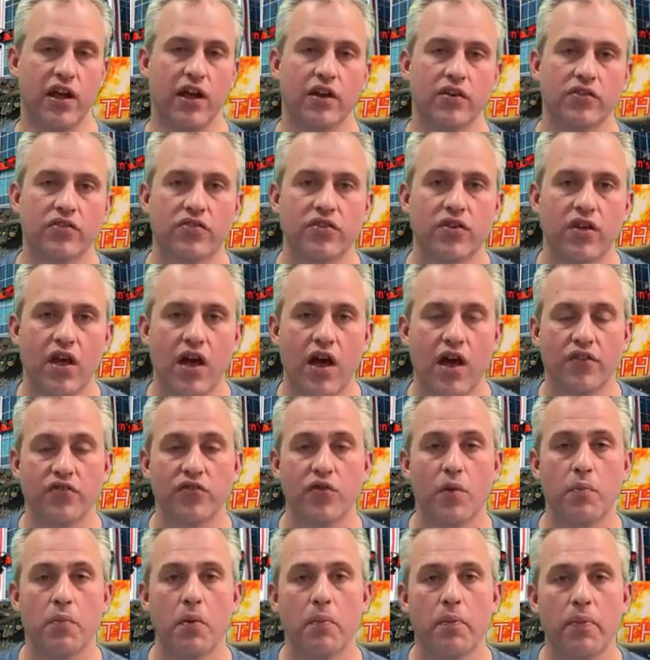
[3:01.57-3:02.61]
next. So
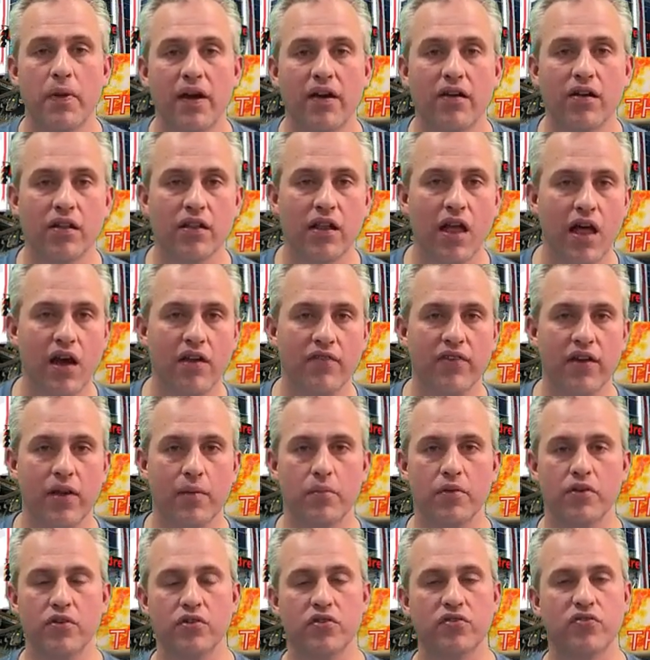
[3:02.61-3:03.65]
I prepared a lot of
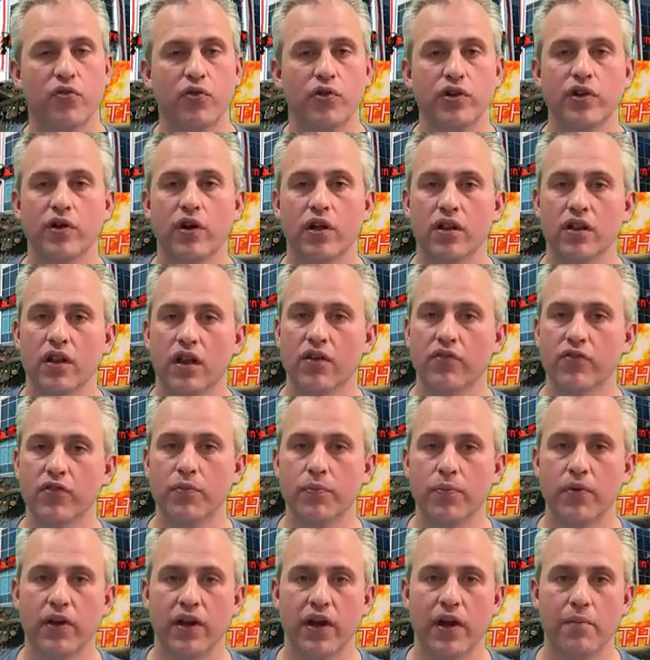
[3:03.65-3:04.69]
images for you. I love to
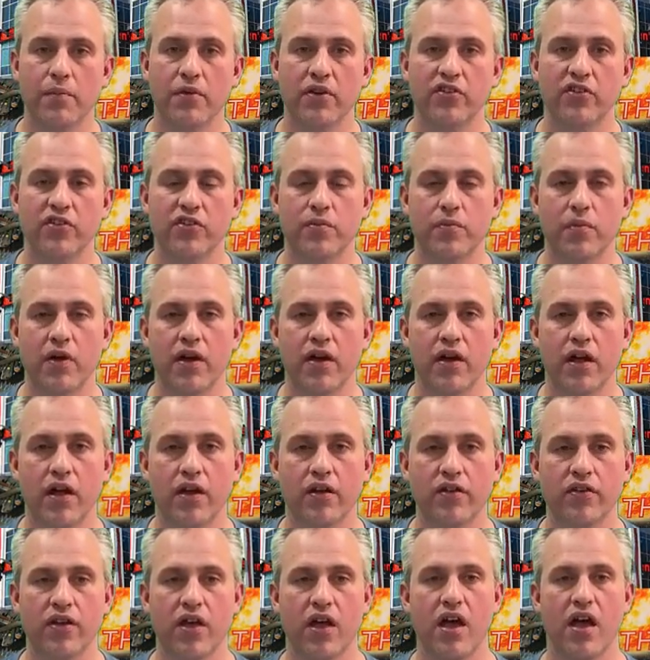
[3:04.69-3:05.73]
put images in my
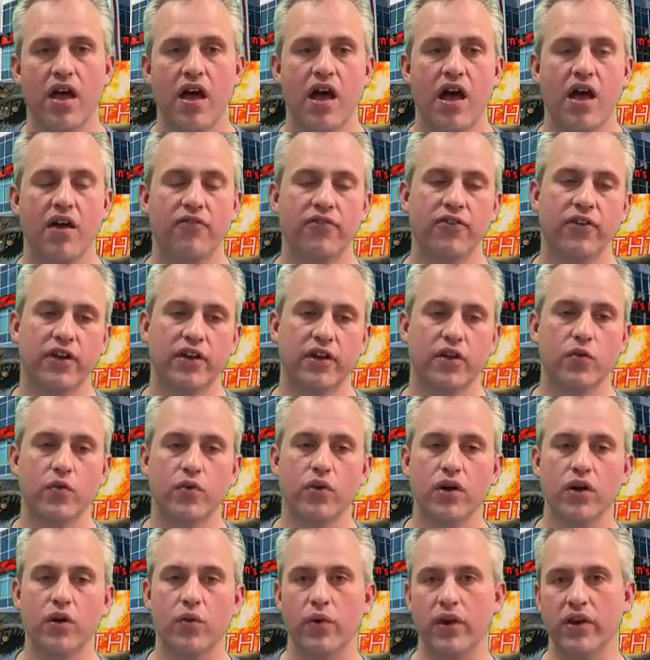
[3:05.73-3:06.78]
hunt. I feel like it
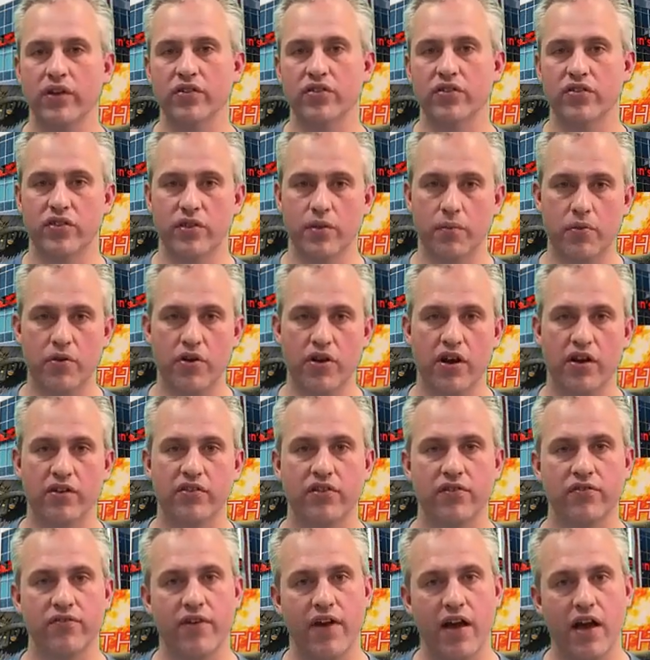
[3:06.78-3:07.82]
really raises the
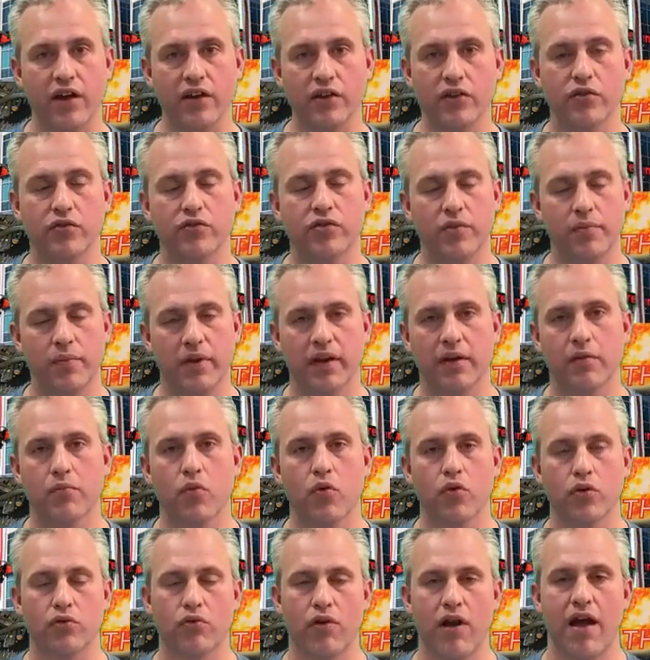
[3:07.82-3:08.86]
production value to make it
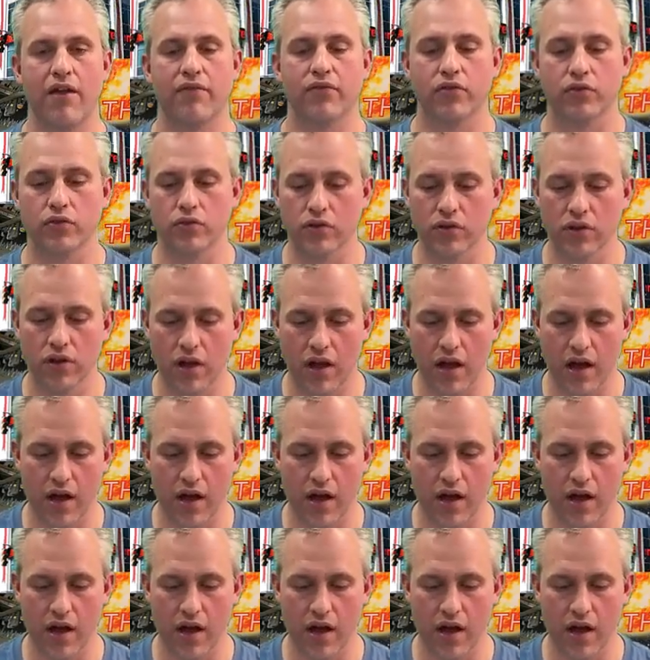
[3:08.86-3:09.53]
more graphical.